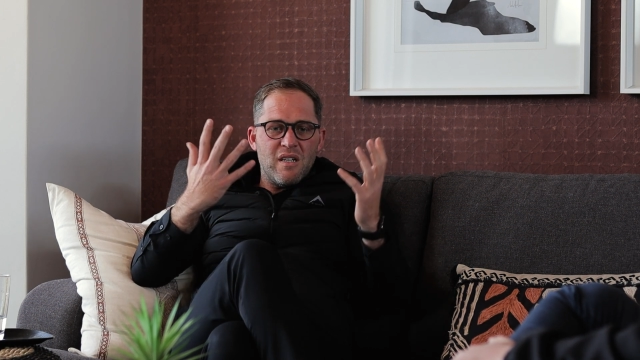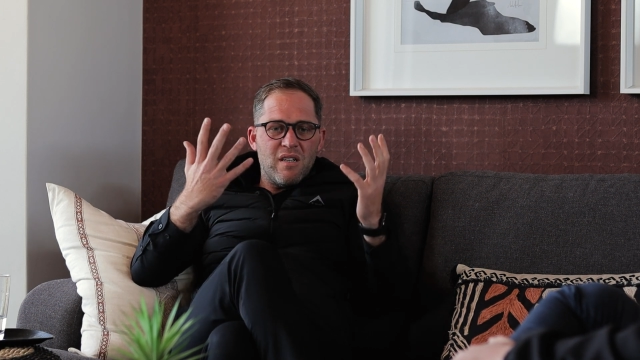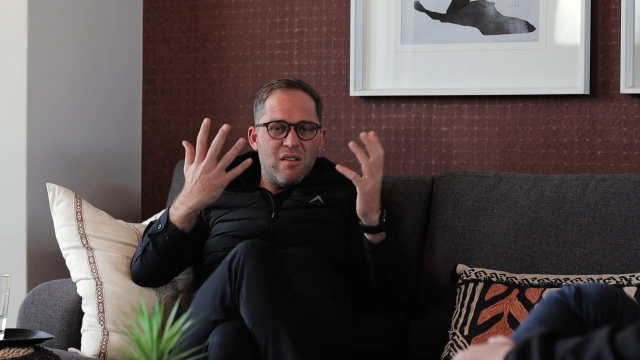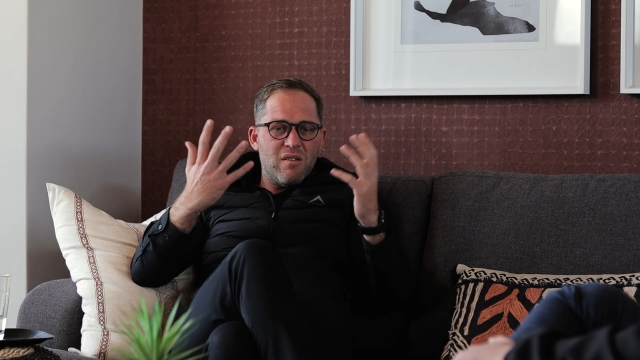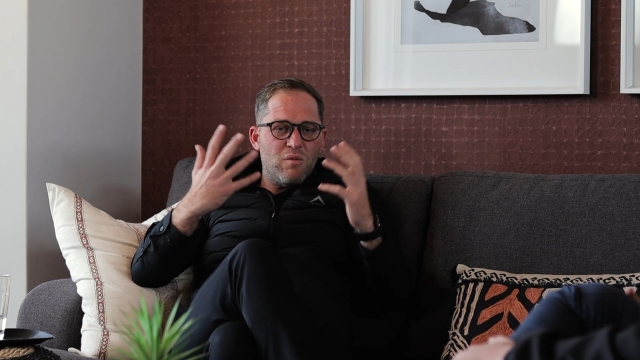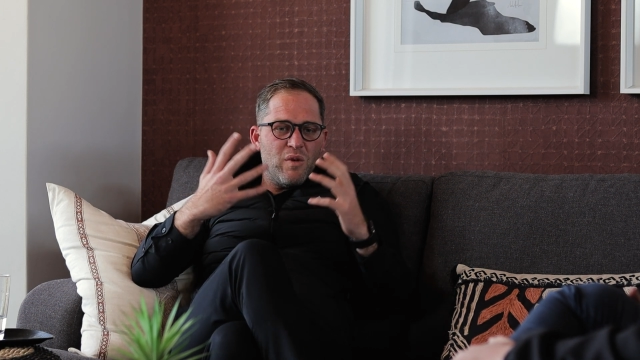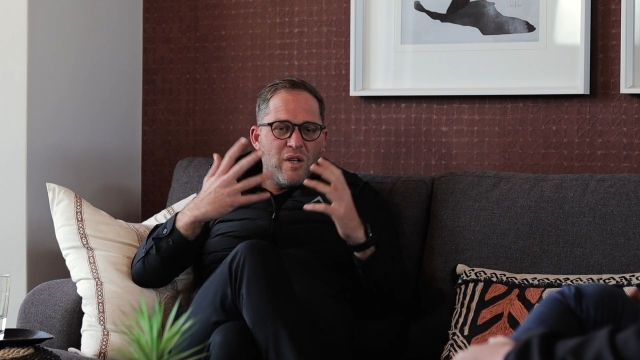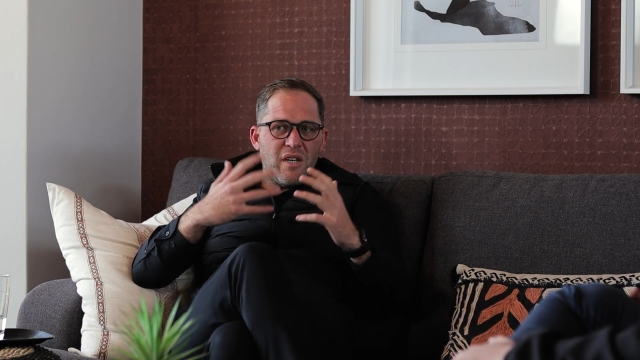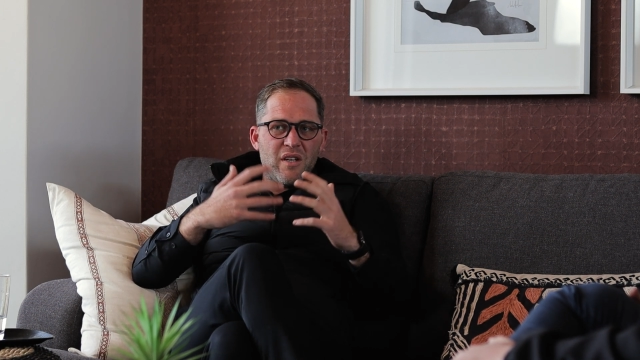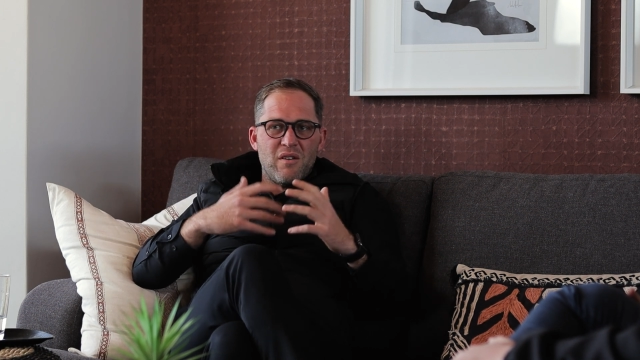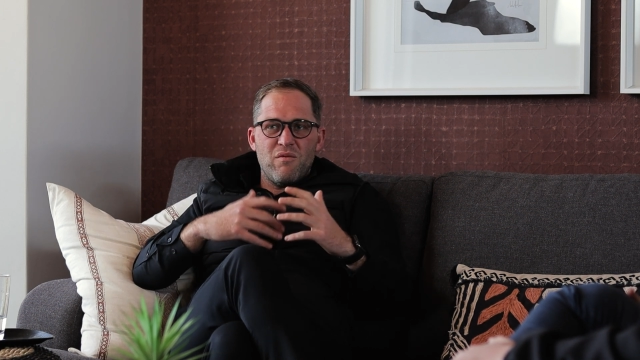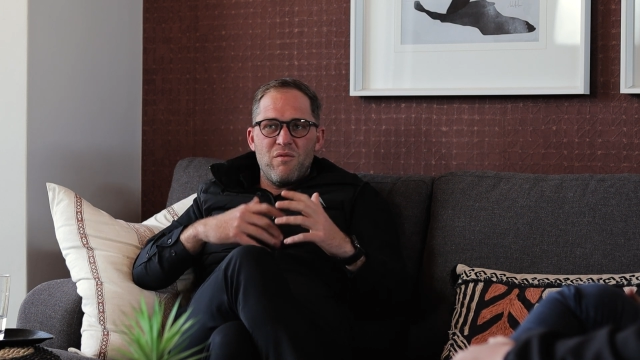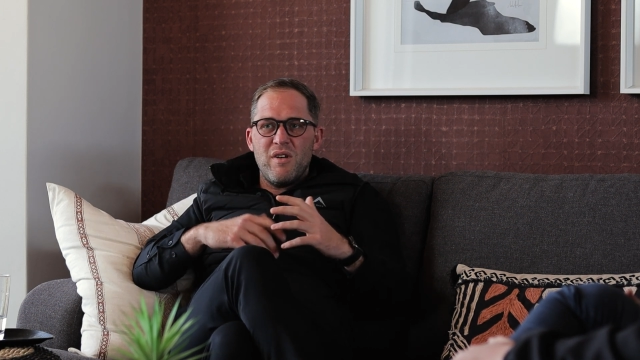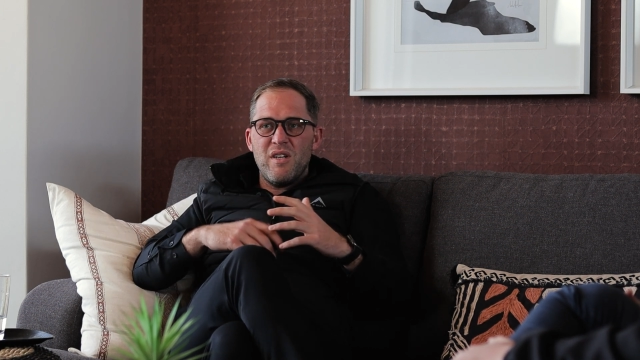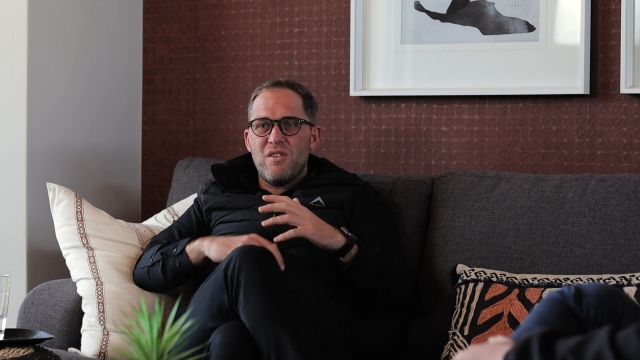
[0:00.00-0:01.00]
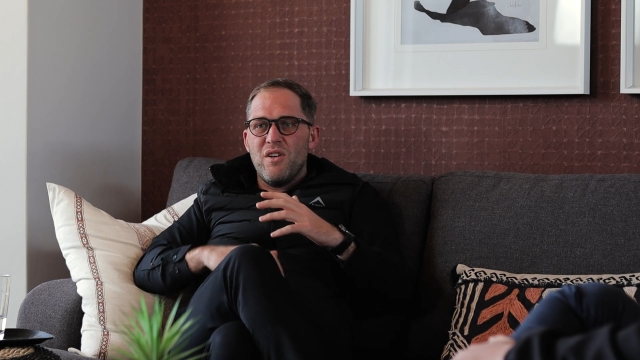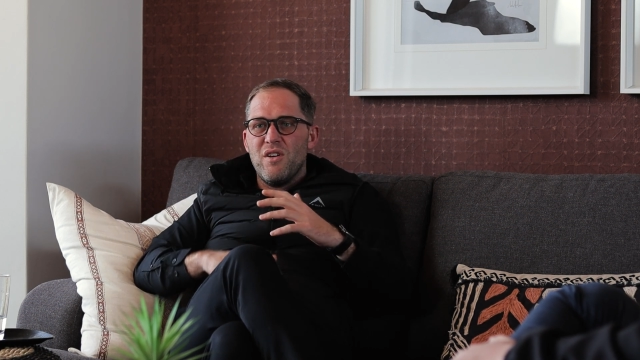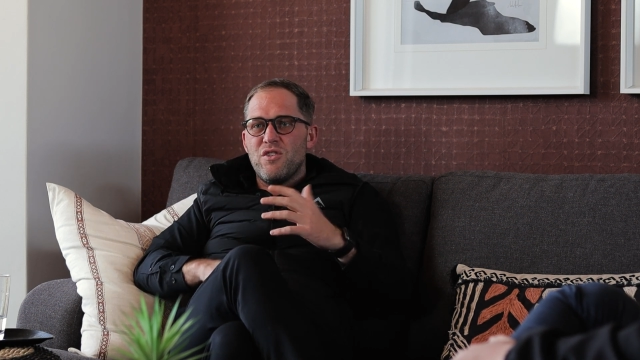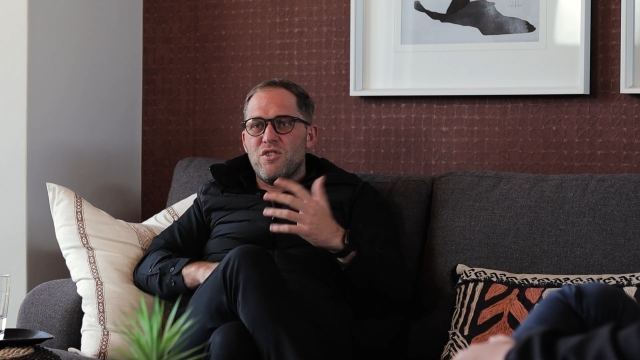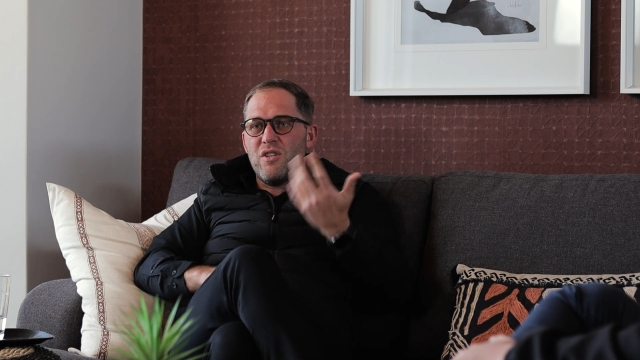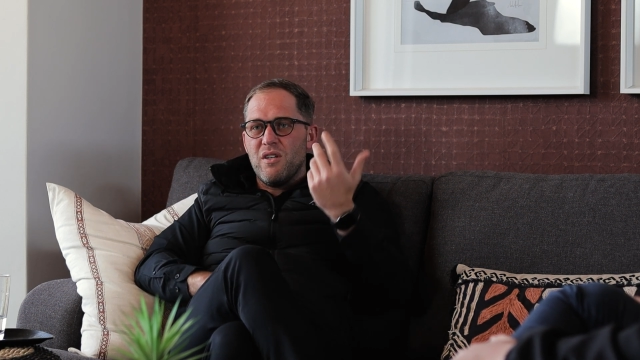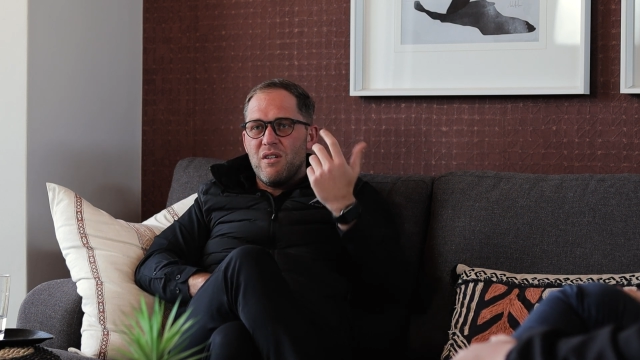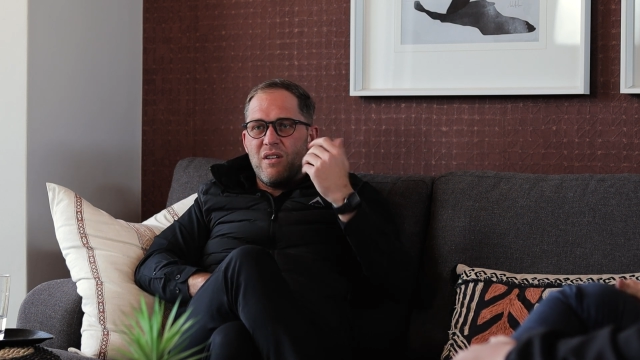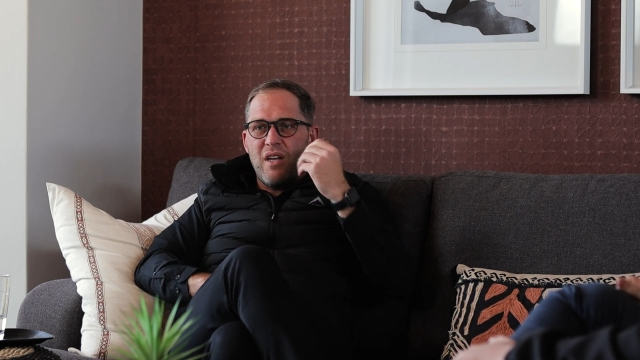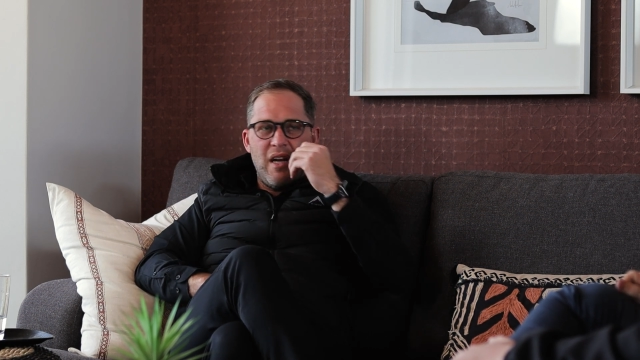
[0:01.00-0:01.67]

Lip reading: and we can research it.